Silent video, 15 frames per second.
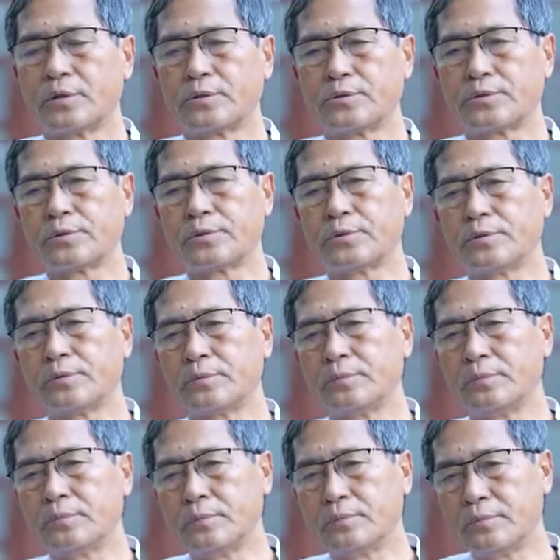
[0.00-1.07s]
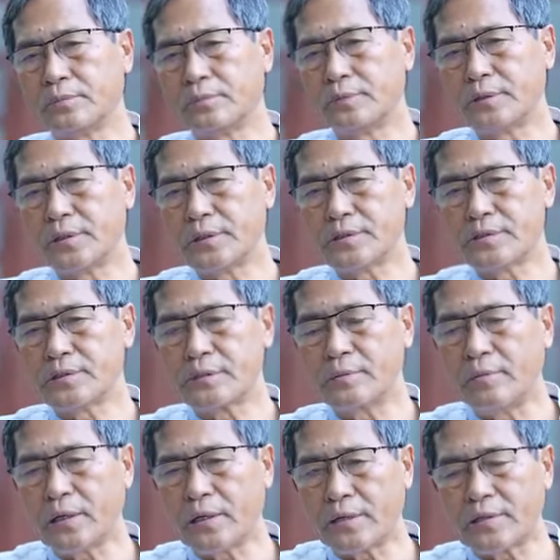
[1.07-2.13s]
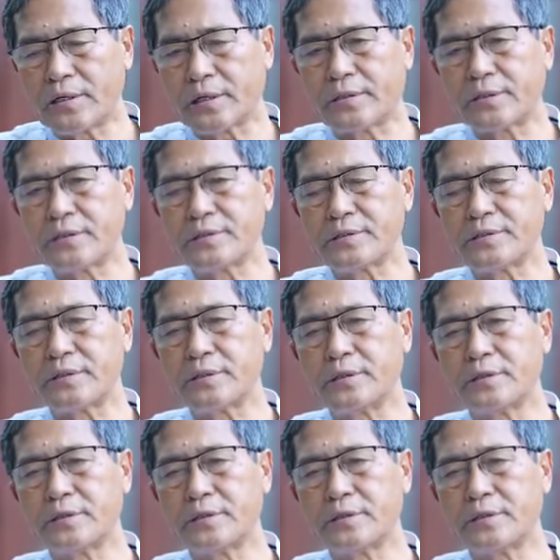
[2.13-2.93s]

So the similar tactics,